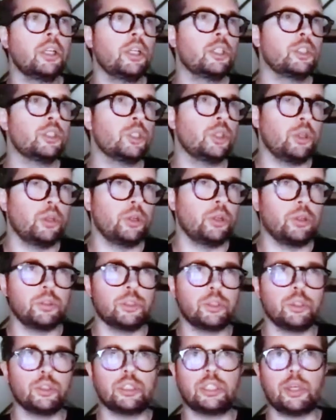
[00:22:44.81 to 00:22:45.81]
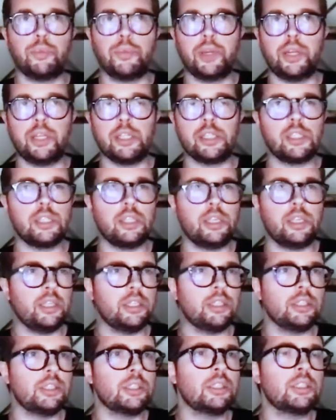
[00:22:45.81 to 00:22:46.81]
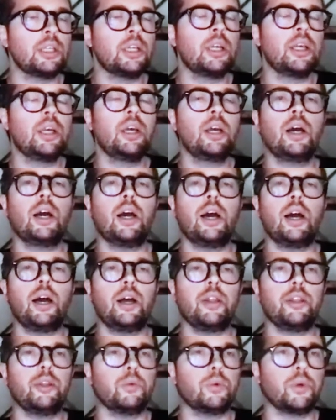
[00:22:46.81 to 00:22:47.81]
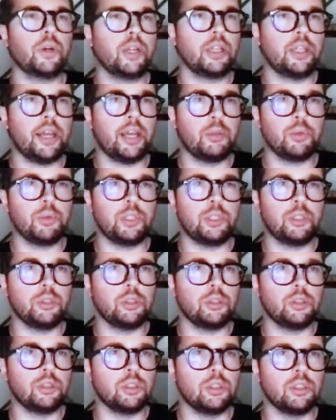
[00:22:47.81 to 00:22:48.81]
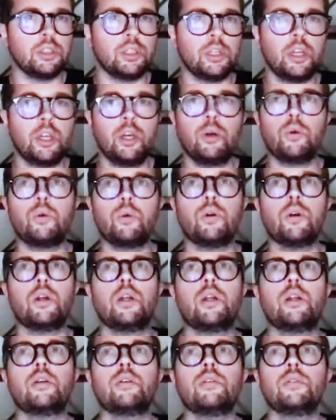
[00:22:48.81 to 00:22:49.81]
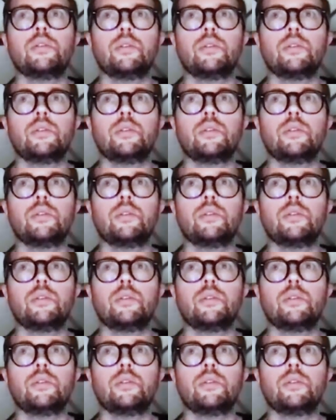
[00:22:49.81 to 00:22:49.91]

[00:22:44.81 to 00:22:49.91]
So, so somebody sees the work that we do, or